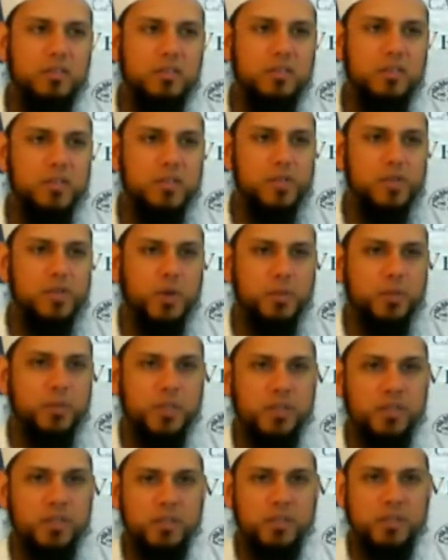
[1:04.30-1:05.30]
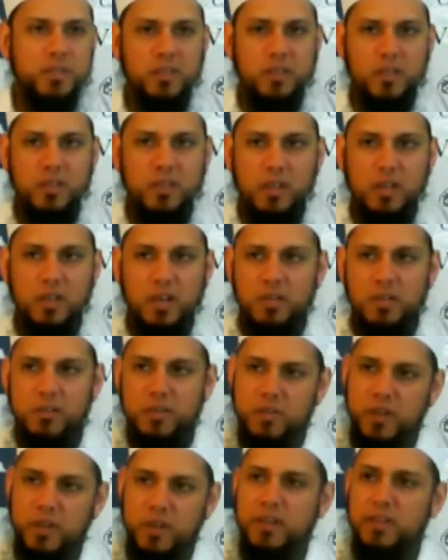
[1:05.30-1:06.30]
description
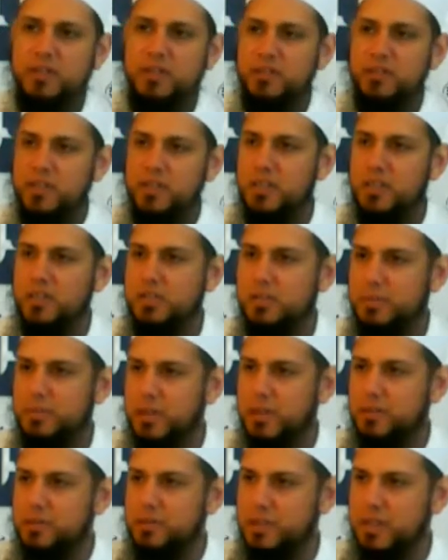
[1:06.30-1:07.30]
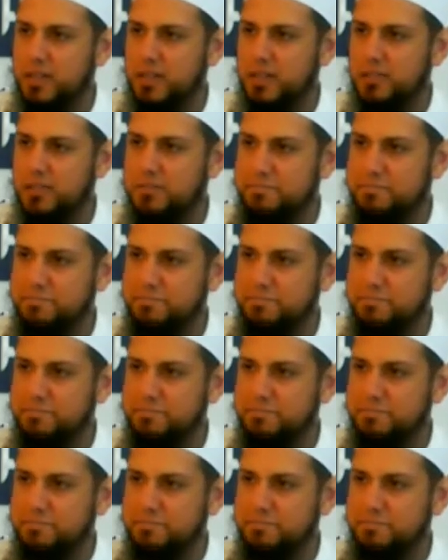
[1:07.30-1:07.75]
of the greatness of Allah subhanahu wa ta'ala,